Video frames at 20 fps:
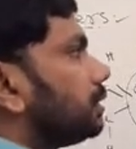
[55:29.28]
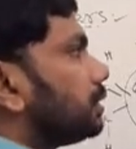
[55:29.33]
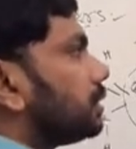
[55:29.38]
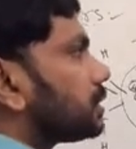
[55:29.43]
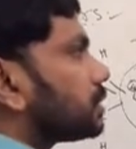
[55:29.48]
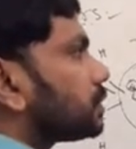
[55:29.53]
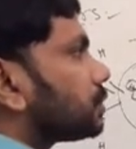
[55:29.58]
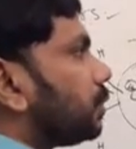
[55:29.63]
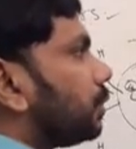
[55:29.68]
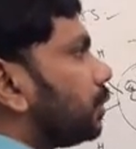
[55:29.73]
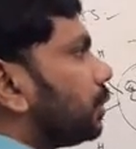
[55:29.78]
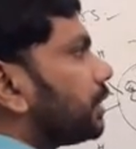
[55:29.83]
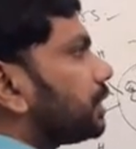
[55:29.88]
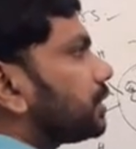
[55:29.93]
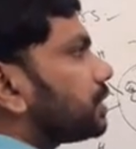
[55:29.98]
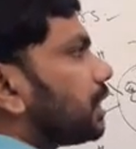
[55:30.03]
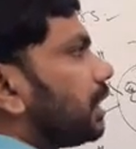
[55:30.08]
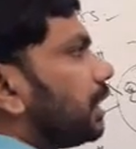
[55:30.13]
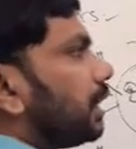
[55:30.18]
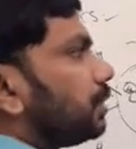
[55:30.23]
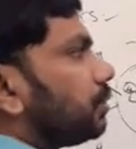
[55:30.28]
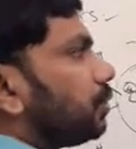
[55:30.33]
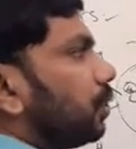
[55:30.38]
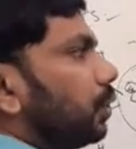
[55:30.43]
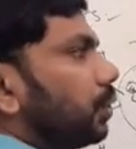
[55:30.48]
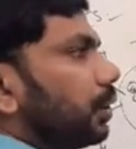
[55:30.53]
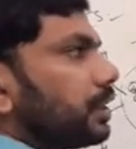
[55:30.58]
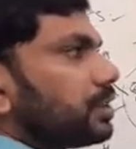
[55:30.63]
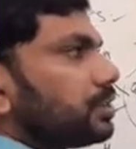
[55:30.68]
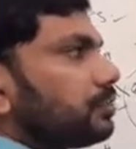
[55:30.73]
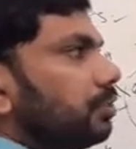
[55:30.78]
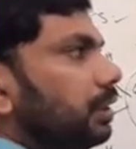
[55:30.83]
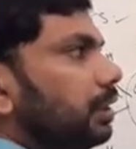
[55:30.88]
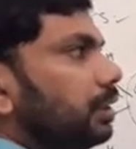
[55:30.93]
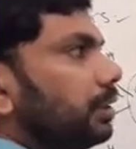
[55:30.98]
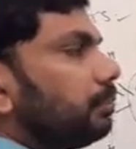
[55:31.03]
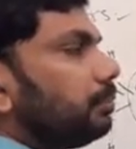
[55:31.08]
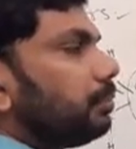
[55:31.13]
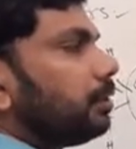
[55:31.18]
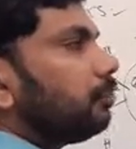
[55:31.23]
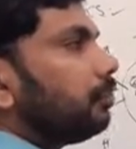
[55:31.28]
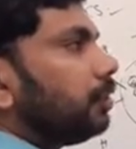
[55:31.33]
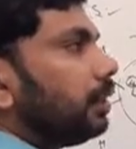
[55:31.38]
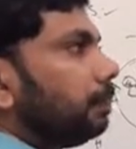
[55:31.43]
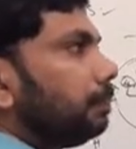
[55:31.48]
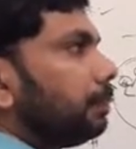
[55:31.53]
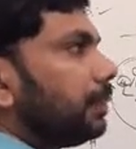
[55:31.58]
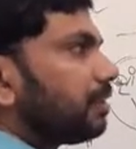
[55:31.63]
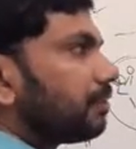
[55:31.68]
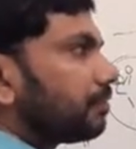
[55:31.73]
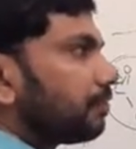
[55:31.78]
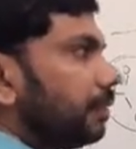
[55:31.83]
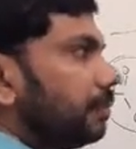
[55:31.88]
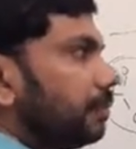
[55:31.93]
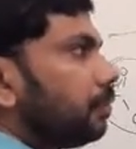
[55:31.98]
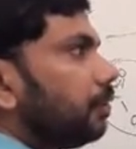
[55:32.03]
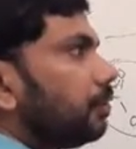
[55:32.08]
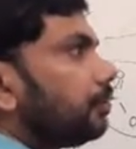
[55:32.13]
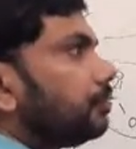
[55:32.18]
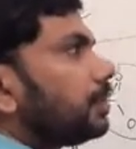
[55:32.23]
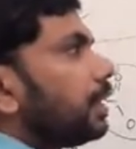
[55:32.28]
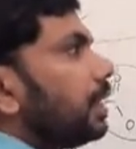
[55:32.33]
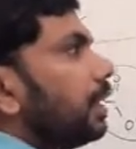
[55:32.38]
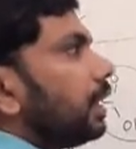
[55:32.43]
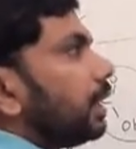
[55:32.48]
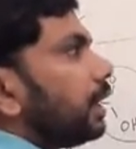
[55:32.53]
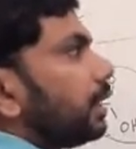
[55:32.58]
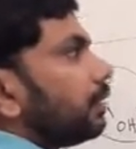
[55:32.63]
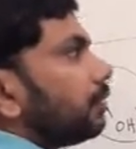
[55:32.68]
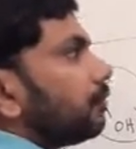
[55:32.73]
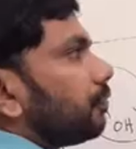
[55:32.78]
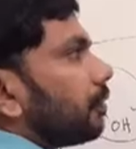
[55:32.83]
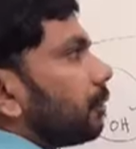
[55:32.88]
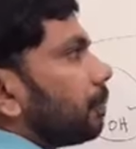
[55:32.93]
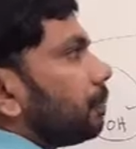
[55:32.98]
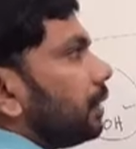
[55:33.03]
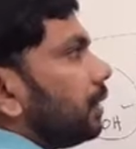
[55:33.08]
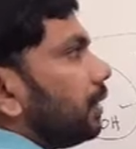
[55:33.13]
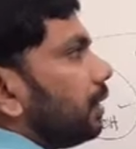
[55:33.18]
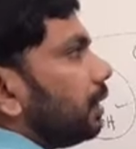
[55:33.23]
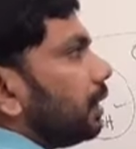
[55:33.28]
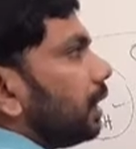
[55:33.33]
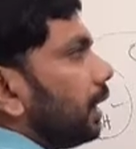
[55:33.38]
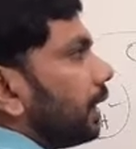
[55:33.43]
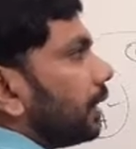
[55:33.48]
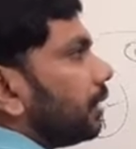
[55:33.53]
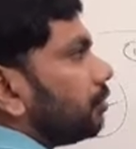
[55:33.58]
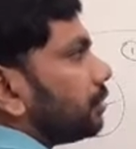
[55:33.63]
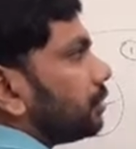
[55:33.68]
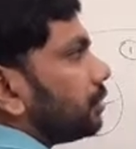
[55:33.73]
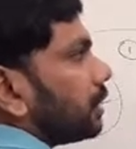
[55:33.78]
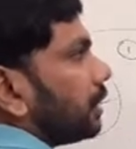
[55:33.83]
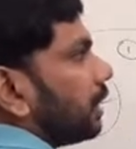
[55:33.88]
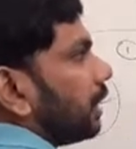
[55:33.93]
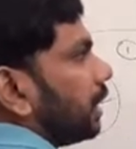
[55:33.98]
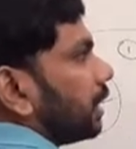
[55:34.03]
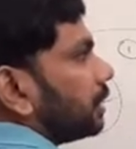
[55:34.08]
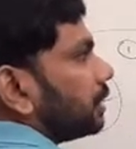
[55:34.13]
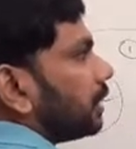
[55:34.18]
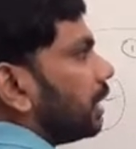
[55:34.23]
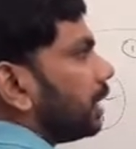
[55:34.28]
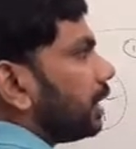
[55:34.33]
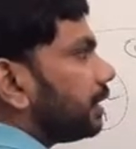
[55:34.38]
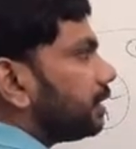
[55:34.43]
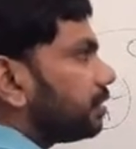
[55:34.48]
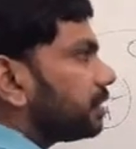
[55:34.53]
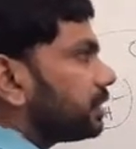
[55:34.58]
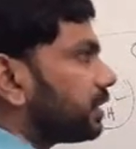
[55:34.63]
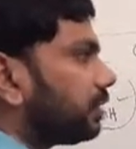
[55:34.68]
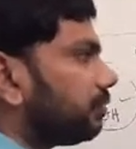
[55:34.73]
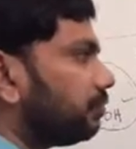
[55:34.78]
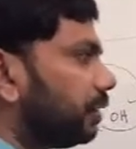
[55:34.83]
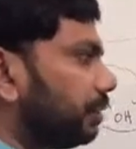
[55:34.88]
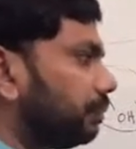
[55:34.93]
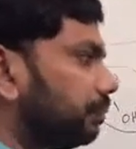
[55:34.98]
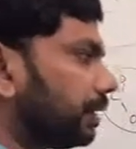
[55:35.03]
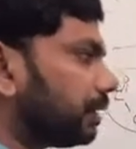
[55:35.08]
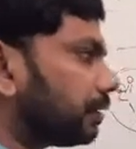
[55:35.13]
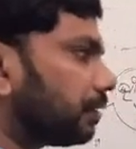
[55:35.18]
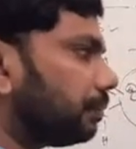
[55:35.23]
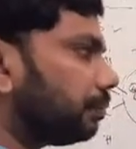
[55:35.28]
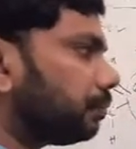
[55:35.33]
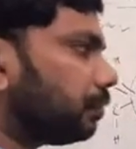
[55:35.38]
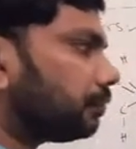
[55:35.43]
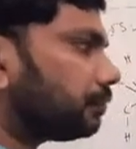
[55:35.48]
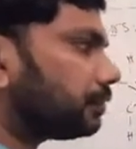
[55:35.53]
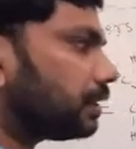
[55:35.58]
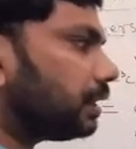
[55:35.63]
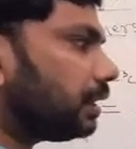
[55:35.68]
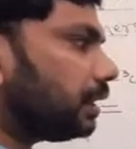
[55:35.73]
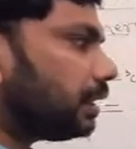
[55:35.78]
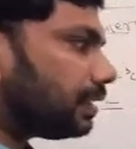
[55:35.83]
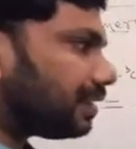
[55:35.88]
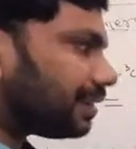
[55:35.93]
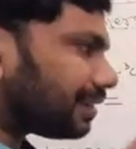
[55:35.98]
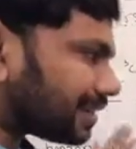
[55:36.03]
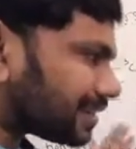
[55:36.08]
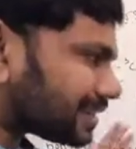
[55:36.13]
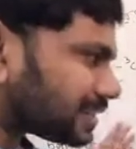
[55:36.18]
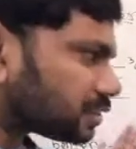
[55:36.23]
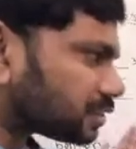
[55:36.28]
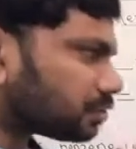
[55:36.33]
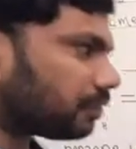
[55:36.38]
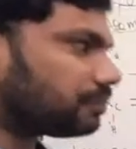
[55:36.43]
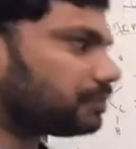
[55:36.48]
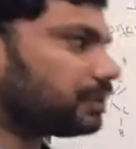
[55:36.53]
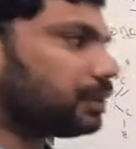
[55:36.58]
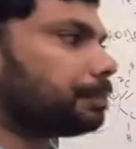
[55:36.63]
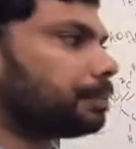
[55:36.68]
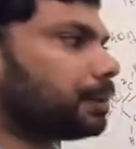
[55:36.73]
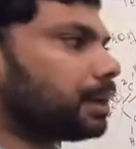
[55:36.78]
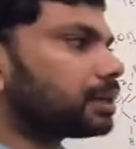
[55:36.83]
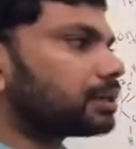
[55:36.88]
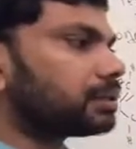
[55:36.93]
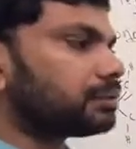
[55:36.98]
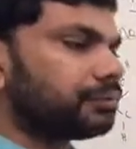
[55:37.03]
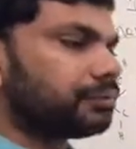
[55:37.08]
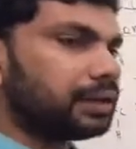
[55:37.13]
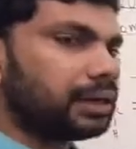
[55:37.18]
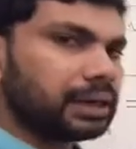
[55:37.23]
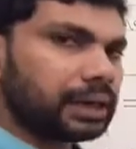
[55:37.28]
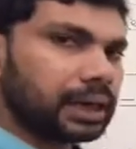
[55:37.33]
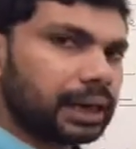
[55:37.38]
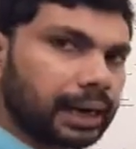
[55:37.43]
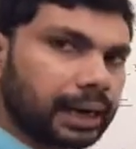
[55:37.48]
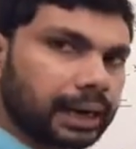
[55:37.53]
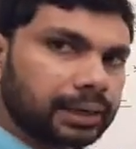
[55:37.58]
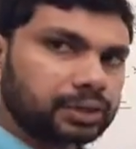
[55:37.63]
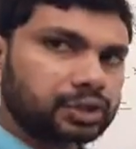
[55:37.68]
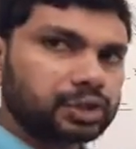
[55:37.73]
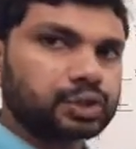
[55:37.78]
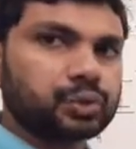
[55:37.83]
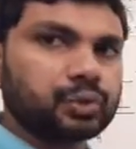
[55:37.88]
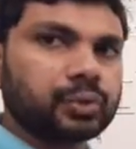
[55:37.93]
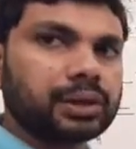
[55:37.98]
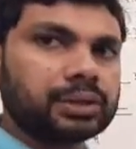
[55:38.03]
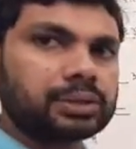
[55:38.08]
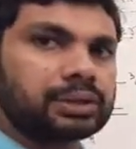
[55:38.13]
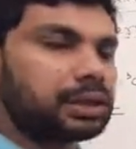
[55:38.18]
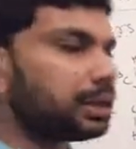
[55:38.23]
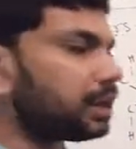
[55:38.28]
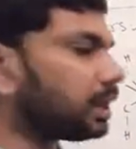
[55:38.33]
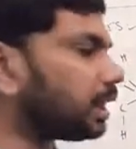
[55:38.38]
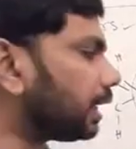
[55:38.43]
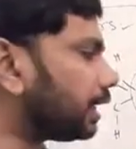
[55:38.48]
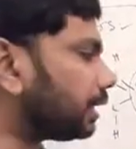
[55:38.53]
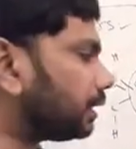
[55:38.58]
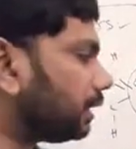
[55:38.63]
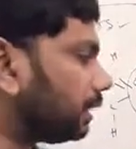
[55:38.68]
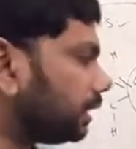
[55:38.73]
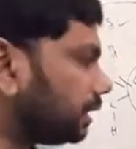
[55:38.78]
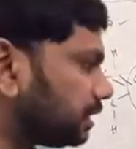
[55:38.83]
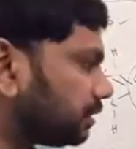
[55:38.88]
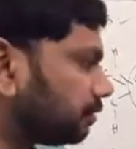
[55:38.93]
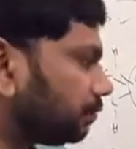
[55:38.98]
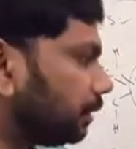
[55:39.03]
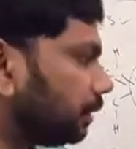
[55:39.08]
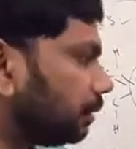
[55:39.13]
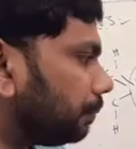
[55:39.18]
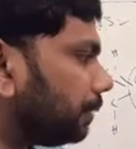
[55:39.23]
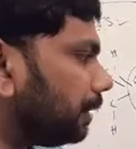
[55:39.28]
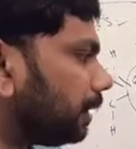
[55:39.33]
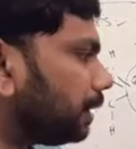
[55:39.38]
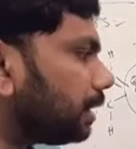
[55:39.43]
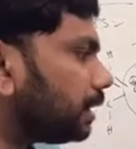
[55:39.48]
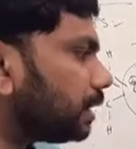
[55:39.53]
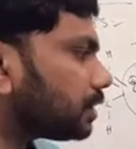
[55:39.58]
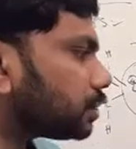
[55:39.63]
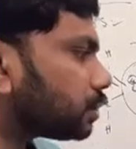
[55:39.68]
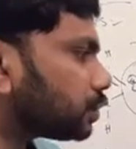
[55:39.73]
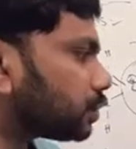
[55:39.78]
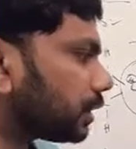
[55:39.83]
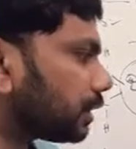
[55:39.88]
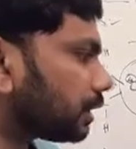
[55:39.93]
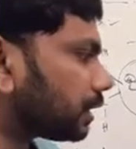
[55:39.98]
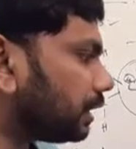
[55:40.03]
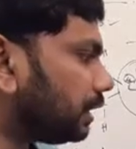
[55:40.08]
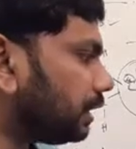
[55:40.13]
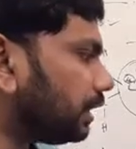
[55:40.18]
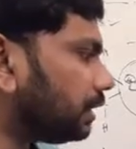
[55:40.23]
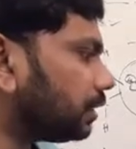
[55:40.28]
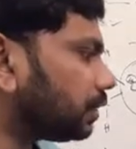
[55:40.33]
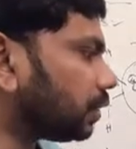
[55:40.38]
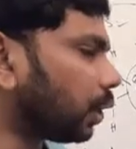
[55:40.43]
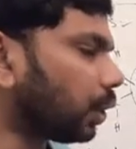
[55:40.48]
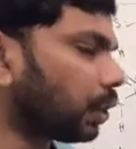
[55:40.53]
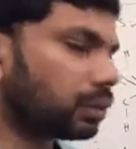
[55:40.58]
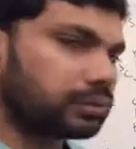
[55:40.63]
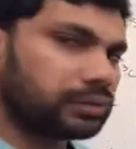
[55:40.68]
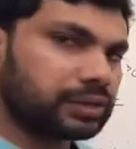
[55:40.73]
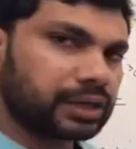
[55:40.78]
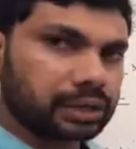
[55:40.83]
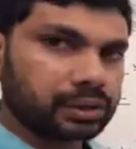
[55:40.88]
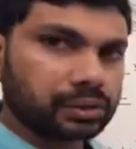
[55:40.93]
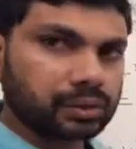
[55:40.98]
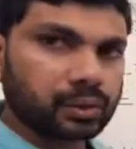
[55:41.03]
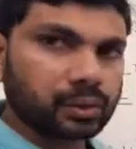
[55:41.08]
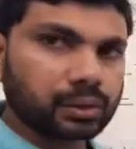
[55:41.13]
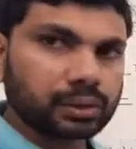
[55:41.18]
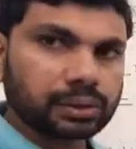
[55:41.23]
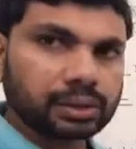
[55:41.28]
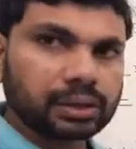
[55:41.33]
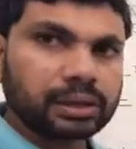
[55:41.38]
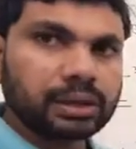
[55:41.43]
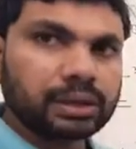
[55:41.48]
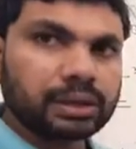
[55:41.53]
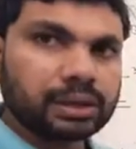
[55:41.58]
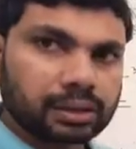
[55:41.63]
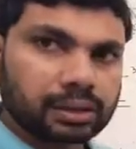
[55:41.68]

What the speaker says: this OH and OH will be removed, and from here hydrogen and hydrogen will be removed. Rest of the part will add together and it will be pterylene or dacron.